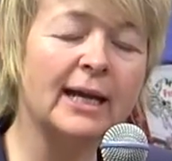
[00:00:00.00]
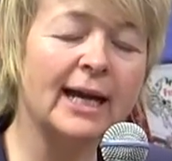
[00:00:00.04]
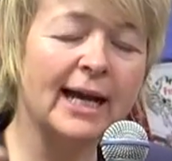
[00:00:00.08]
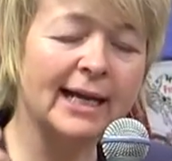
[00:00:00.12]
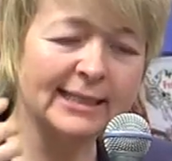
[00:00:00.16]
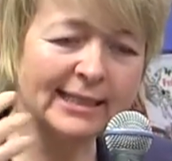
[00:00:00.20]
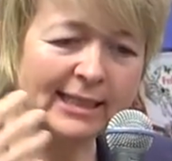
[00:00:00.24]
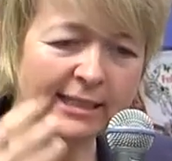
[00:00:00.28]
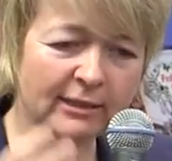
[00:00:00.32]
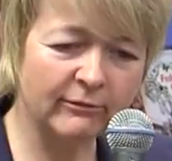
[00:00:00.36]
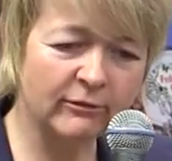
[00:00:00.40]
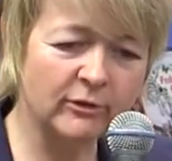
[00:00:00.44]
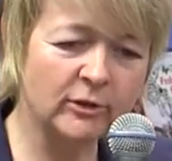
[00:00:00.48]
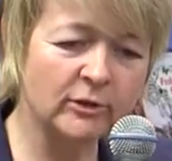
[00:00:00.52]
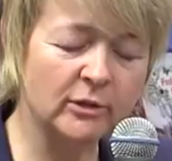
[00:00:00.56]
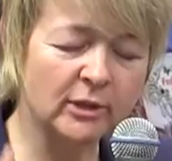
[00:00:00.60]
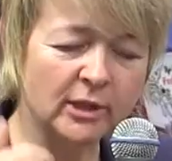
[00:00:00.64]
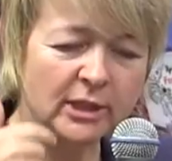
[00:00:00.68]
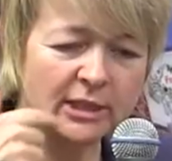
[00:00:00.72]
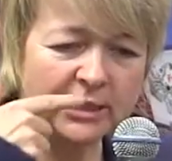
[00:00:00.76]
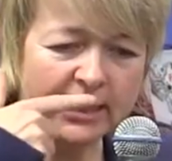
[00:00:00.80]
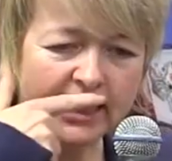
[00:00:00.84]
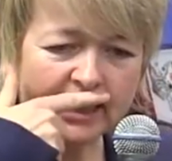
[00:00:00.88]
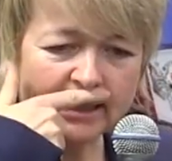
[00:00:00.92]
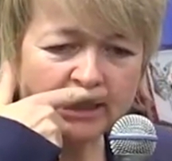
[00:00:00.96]
And then a few
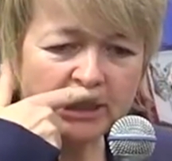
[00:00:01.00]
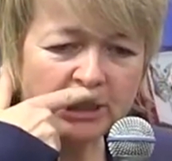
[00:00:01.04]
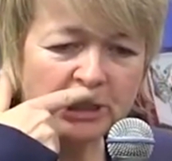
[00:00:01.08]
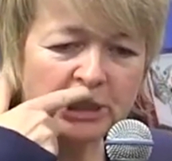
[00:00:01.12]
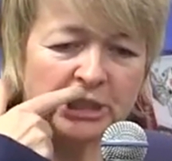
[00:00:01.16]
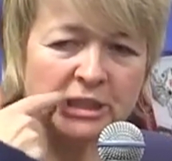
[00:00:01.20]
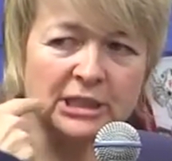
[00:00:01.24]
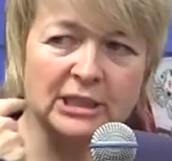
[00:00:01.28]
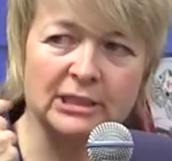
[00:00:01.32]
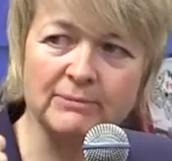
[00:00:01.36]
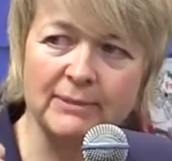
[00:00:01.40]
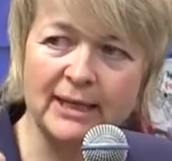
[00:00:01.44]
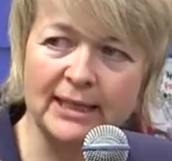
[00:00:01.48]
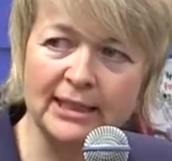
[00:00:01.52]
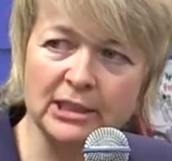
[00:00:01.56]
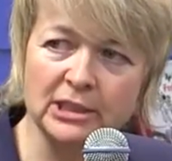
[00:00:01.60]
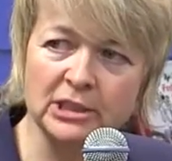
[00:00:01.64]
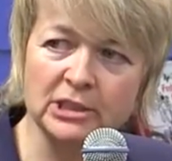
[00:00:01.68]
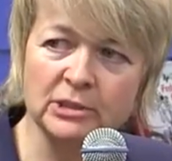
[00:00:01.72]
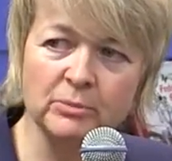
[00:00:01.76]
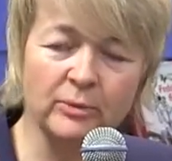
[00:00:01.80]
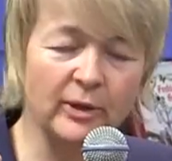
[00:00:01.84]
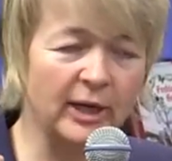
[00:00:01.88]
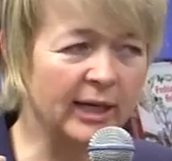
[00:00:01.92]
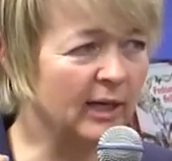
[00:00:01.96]
years later, she did manage
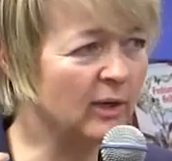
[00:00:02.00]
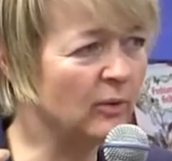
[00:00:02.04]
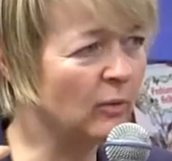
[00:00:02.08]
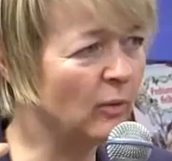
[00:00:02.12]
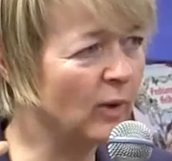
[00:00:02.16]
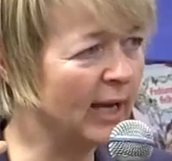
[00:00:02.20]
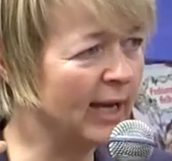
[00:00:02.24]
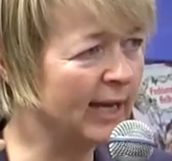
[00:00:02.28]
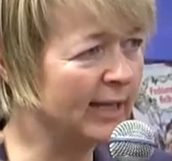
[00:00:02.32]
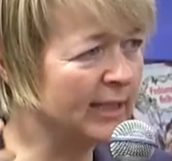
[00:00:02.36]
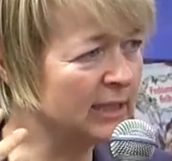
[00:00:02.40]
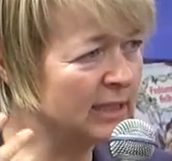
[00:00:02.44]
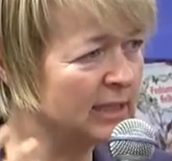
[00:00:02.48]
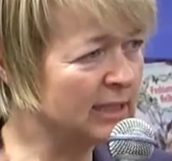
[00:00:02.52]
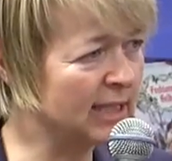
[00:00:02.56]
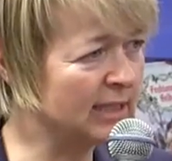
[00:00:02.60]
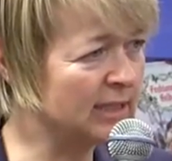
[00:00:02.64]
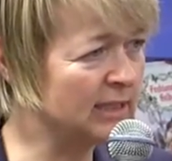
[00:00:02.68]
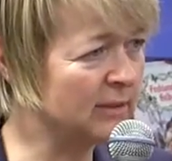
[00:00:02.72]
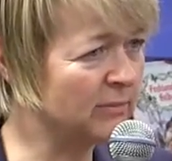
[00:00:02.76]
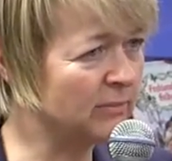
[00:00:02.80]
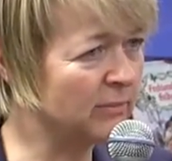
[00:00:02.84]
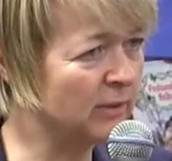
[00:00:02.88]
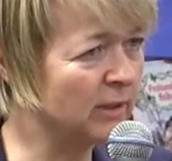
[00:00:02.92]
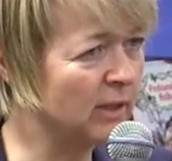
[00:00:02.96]
to break away and
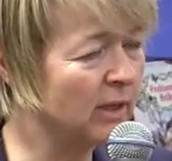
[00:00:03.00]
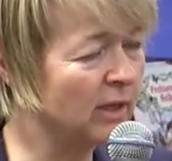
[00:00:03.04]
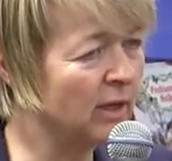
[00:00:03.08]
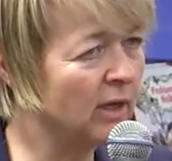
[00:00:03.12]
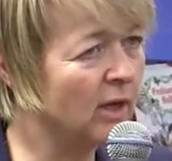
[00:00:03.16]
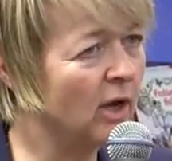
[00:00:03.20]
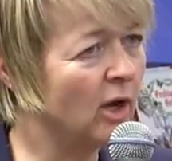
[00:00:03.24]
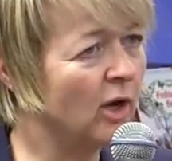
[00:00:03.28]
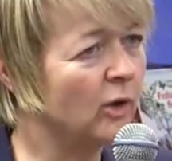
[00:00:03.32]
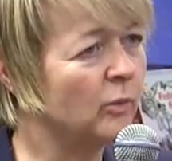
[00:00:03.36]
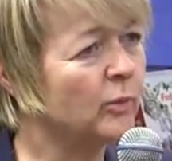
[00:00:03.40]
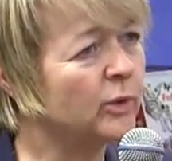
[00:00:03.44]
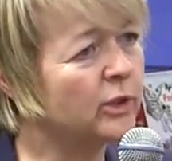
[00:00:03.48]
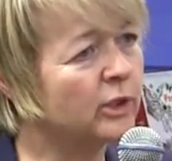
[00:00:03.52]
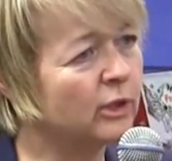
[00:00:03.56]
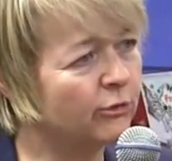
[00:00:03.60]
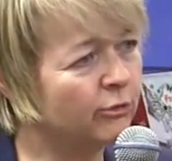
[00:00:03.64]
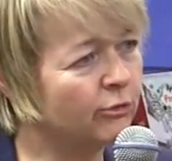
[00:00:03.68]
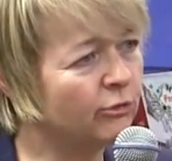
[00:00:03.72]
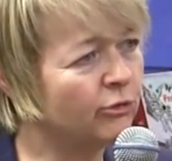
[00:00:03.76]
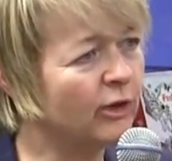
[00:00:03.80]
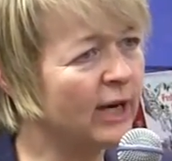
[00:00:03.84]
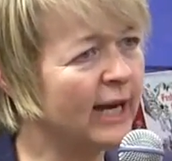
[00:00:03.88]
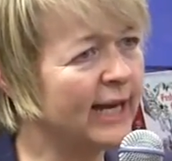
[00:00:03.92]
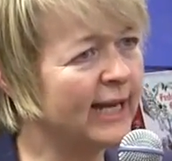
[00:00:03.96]
set up home with her
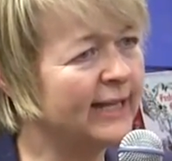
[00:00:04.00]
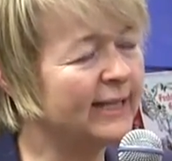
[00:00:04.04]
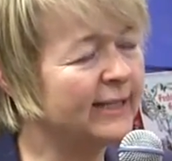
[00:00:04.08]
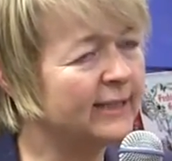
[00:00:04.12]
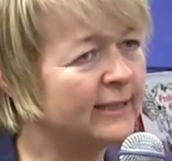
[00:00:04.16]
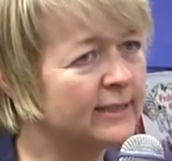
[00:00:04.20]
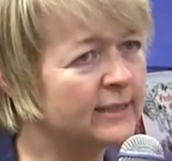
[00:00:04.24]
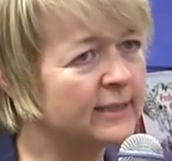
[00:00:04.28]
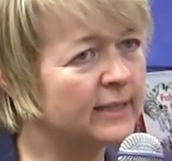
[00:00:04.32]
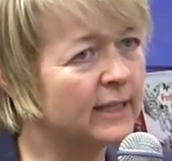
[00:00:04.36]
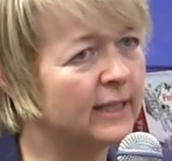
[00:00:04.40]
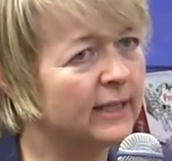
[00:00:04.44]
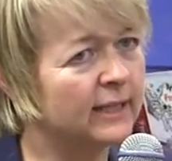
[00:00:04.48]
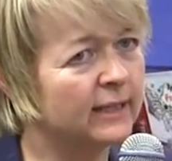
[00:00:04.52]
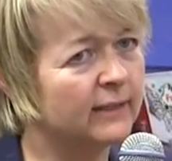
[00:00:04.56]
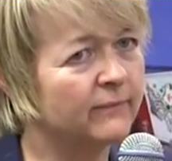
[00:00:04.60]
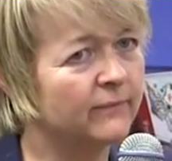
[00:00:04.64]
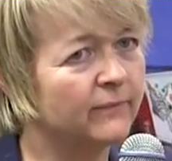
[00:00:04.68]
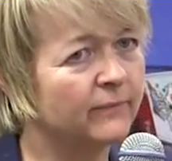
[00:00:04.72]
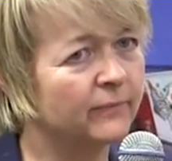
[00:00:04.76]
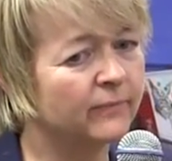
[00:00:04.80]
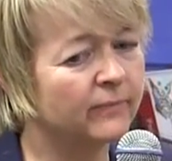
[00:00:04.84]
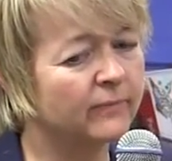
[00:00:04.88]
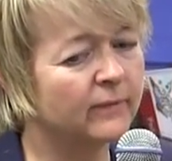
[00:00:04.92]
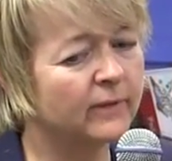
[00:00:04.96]
friend,
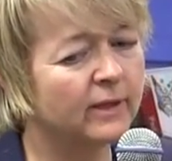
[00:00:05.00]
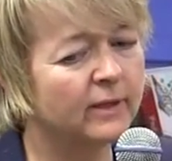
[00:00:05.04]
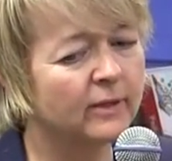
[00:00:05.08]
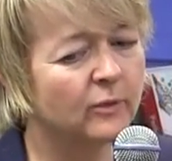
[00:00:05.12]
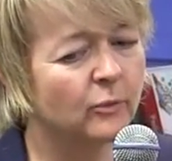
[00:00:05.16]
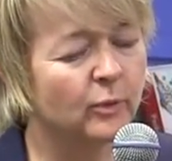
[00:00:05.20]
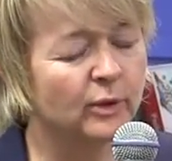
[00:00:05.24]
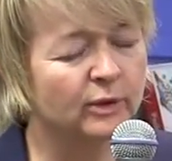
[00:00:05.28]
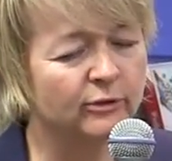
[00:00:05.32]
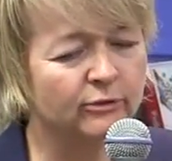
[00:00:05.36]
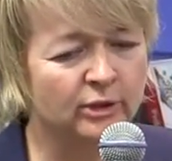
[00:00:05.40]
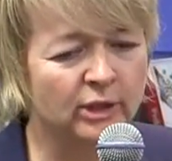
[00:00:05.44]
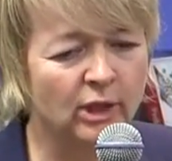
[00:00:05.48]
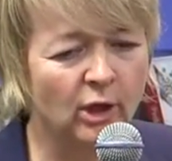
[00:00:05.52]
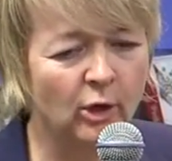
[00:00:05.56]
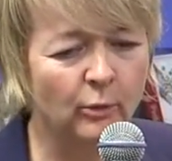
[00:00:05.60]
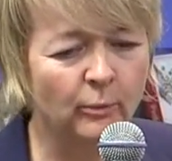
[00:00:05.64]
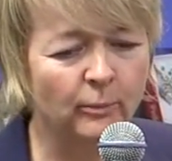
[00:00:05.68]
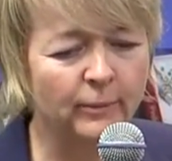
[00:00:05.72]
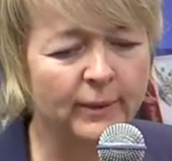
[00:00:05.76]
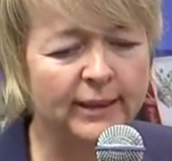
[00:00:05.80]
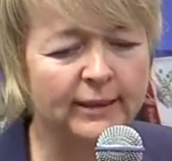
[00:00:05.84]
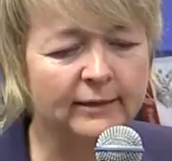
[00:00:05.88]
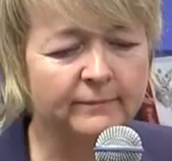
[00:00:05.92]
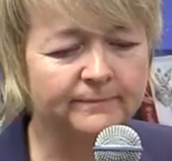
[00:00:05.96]
um, Winifred
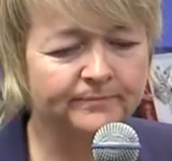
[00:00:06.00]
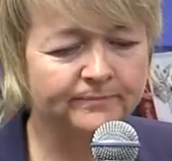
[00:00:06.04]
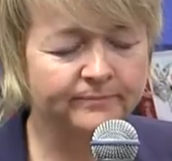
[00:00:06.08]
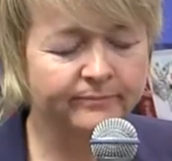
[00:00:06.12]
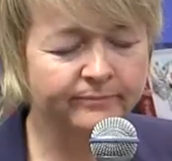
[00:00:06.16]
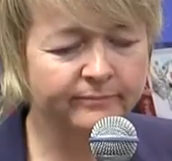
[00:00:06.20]
Holtby.